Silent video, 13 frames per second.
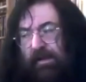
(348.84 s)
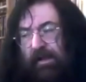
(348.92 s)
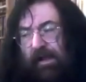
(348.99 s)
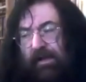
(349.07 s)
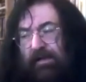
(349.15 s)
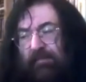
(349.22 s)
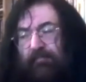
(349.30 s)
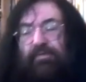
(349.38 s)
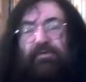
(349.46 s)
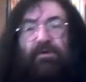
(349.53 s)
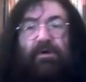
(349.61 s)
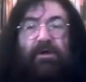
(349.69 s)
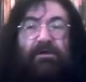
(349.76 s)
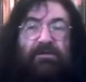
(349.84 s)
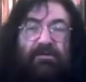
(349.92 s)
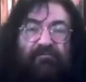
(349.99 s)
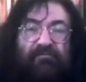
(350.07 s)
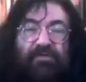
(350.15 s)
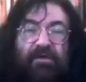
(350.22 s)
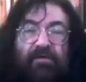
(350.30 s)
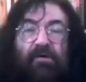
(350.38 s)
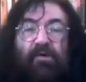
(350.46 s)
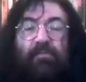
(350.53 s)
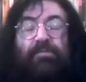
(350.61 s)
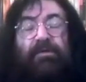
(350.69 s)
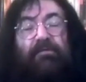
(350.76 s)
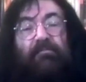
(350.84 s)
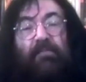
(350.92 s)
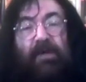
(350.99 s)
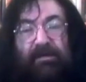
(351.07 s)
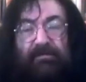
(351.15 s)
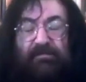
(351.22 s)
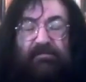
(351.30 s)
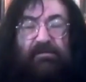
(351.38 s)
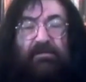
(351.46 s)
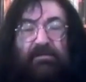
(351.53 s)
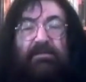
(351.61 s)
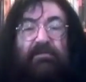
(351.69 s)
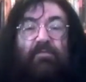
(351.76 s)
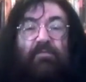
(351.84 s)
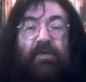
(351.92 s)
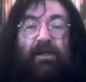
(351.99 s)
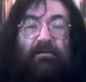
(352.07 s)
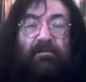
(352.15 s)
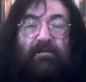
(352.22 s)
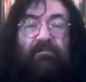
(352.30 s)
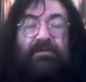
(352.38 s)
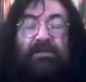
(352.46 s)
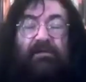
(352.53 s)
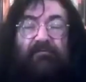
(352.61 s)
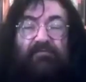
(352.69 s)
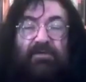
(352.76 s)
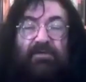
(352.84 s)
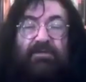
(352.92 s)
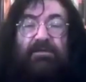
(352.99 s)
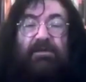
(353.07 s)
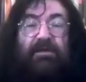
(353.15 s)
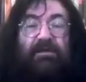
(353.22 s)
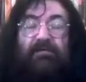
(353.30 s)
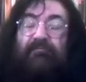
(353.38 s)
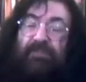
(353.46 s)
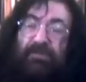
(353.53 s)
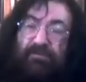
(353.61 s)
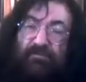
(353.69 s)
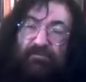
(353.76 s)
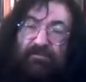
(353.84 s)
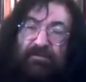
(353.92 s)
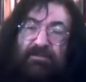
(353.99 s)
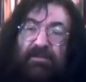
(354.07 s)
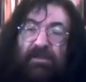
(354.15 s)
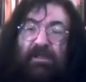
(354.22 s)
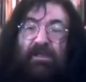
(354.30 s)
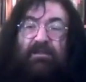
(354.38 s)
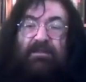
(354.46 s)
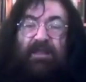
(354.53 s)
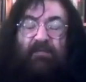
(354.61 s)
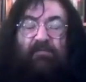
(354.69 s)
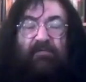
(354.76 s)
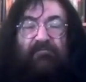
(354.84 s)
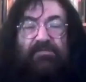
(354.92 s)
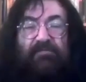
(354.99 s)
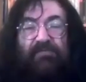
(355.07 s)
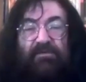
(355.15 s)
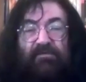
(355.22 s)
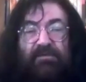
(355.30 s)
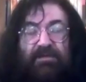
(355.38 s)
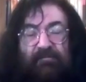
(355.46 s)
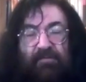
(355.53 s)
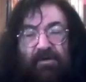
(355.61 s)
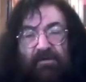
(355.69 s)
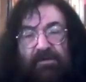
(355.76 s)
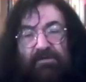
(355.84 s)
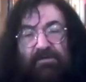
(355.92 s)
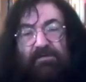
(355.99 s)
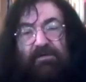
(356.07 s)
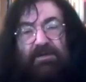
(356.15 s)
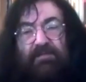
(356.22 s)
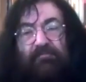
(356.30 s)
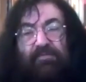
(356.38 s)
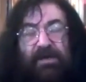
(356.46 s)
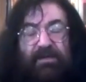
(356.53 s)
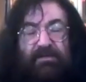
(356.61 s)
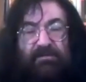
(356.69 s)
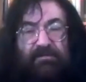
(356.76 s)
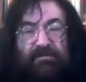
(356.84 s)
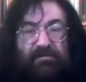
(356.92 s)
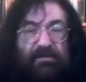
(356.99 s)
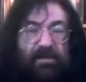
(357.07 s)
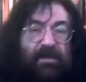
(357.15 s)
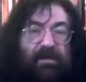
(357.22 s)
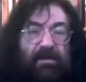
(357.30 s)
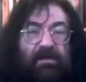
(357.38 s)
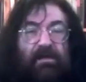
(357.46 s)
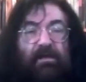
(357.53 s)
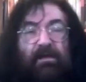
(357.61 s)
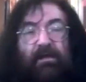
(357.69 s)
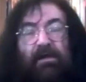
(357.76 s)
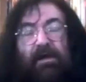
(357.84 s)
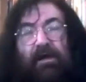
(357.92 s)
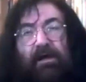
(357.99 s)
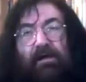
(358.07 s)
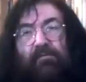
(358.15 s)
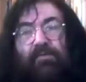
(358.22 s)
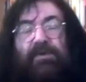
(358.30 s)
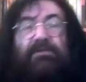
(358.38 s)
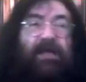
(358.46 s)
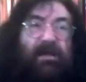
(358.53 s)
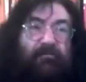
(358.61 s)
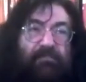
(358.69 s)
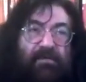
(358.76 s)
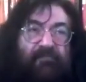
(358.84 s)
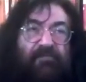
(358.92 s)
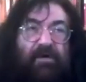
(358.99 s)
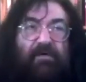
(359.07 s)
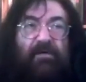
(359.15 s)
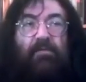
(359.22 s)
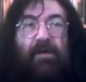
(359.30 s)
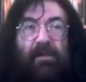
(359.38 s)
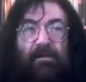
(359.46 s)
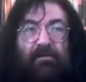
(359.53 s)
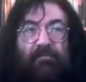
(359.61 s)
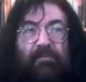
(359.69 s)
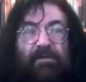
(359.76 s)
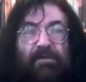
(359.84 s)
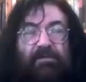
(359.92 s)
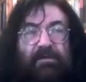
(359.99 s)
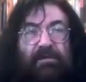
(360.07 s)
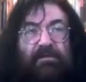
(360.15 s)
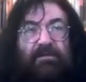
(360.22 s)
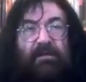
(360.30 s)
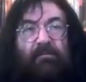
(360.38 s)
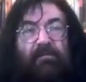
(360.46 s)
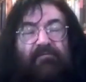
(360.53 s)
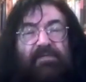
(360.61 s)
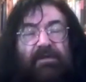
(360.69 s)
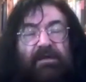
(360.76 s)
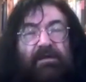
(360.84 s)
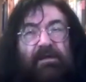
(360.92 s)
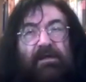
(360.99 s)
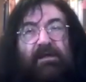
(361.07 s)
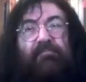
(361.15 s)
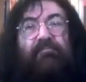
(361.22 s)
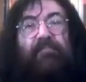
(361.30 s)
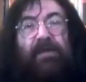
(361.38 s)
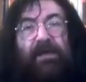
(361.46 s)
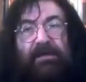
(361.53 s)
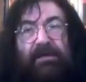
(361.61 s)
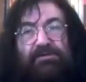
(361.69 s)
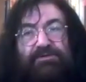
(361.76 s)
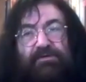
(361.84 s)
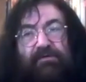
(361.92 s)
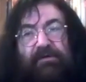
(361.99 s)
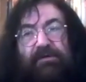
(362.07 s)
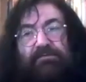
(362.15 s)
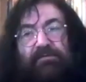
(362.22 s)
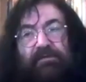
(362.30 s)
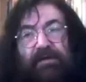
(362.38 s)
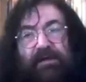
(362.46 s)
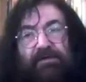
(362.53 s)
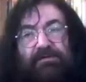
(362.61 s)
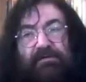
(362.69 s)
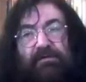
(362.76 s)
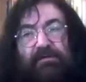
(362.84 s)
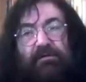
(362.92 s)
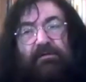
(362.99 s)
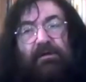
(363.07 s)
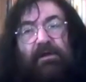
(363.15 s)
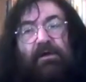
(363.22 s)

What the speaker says: I applaud you for your open-mindedness and welcome a diversity of views. Some of the views I'm going to express today would not be very welcome at some of the major international